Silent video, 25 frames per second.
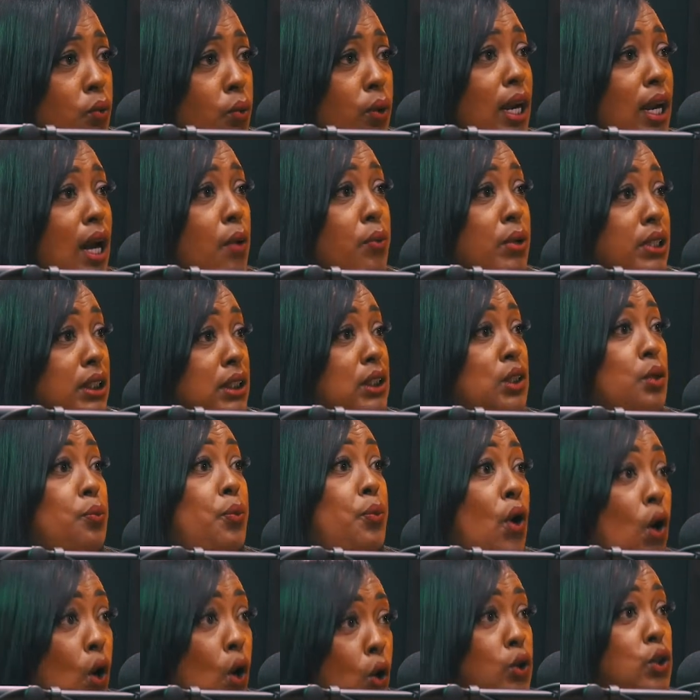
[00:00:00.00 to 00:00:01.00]
when I wasn't
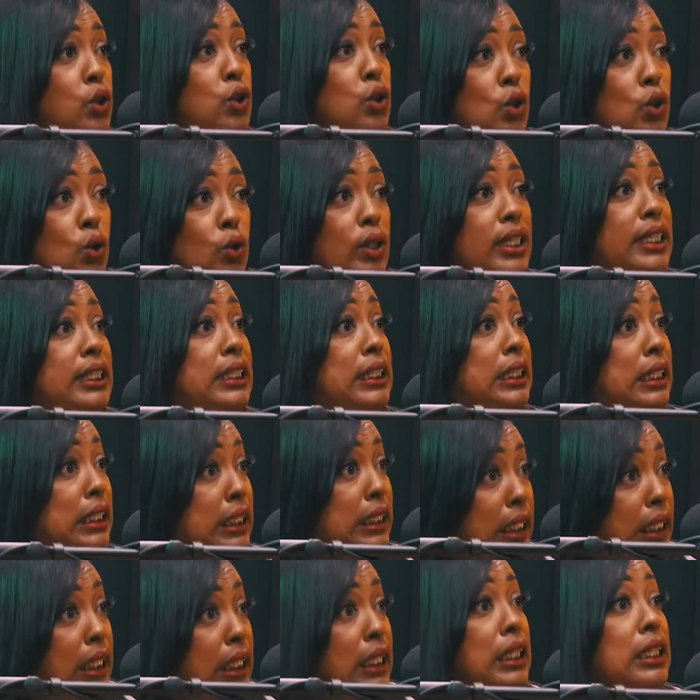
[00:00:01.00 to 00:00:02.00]
supposed to and
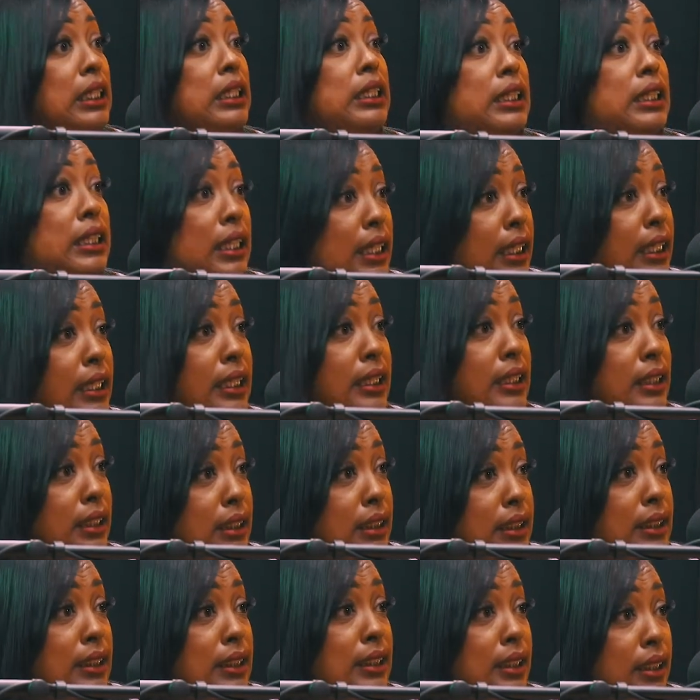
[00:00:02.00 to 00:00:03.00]
seen
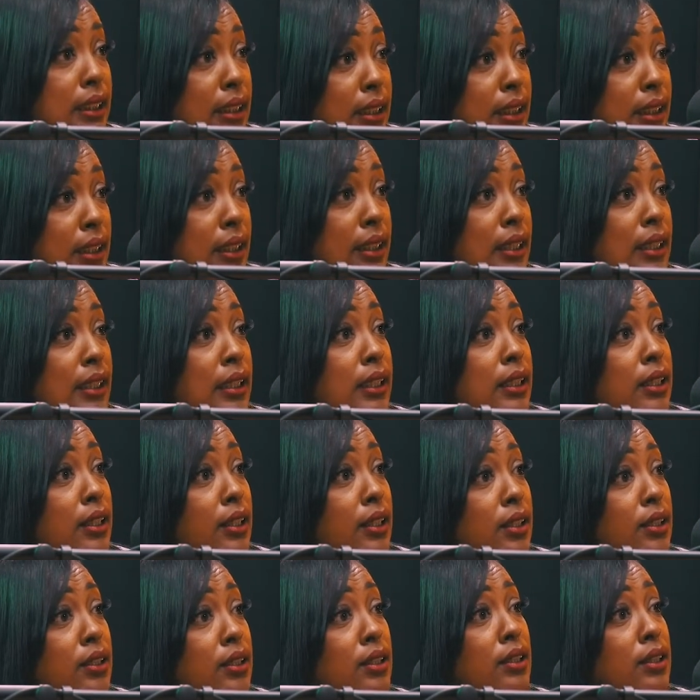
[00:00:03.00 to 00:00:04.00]
things.
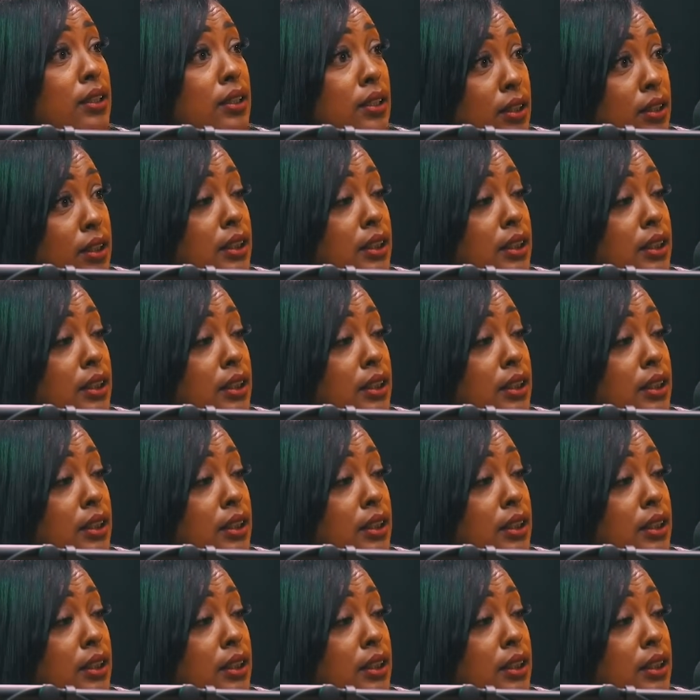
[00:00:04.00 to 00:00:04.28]
Oh.